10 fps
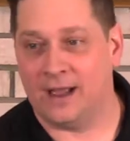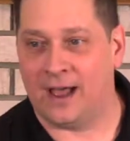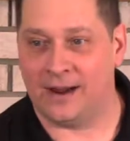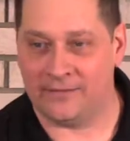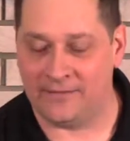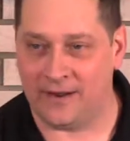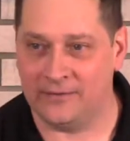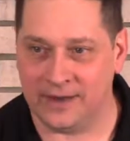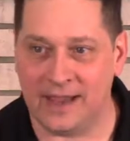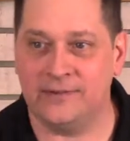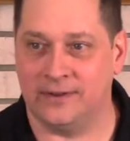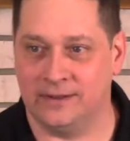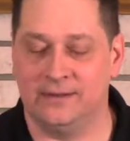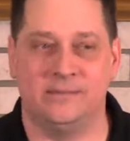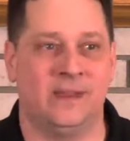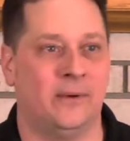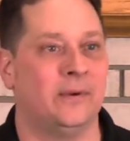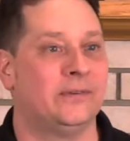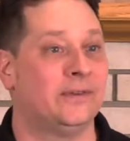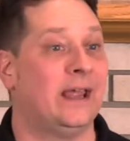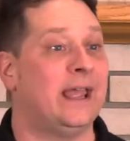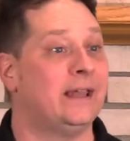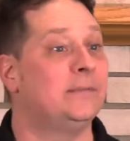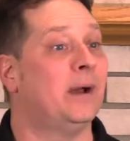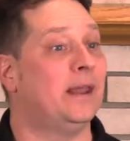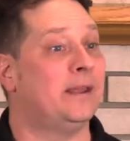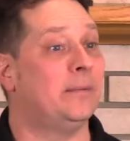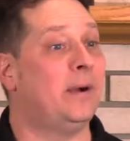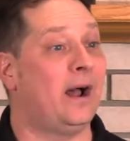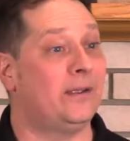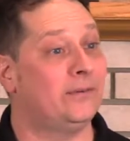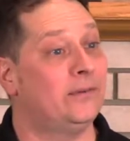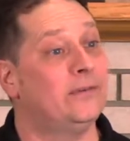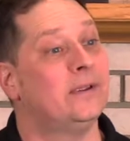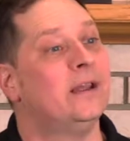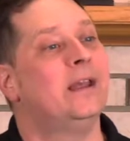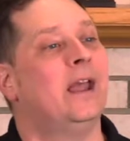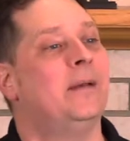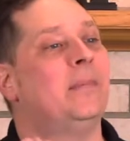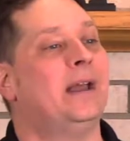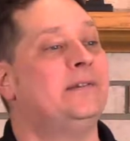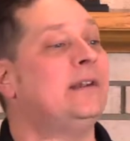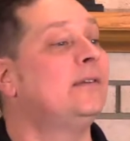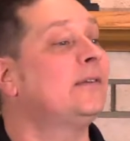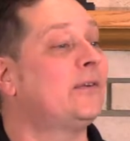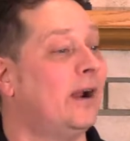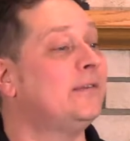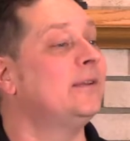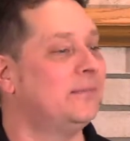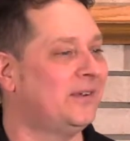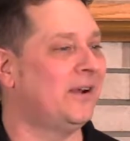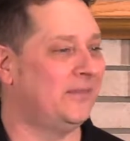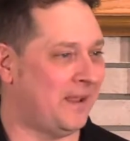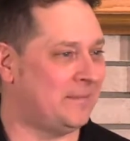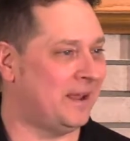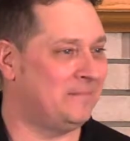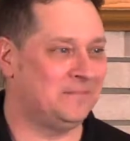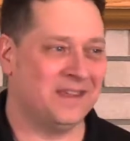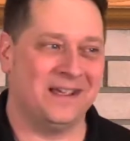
on a foundation that was laid by the apostles and by Jesus Christ himself. Amen?